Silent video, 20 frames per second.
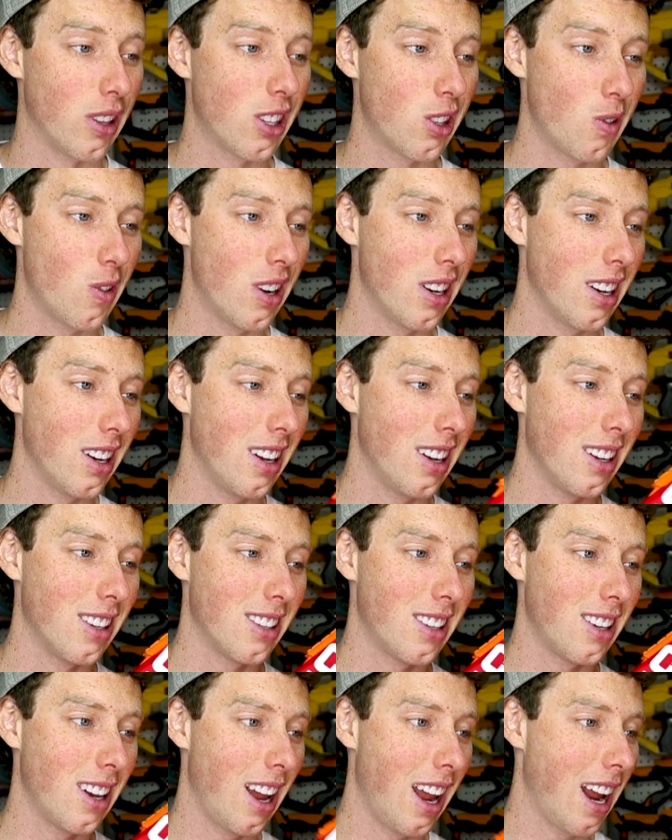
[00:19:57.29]
This one
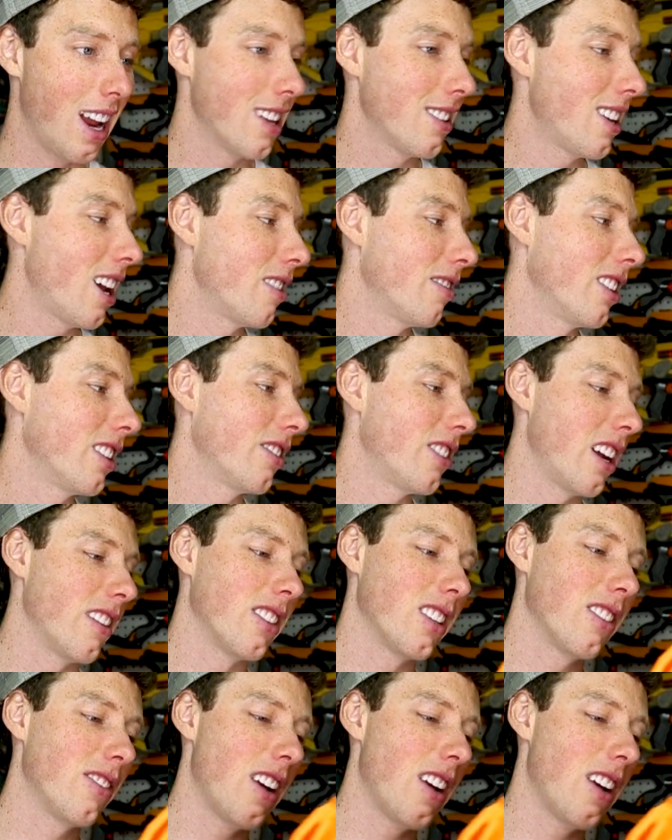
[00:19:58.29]
is hands down my favorite.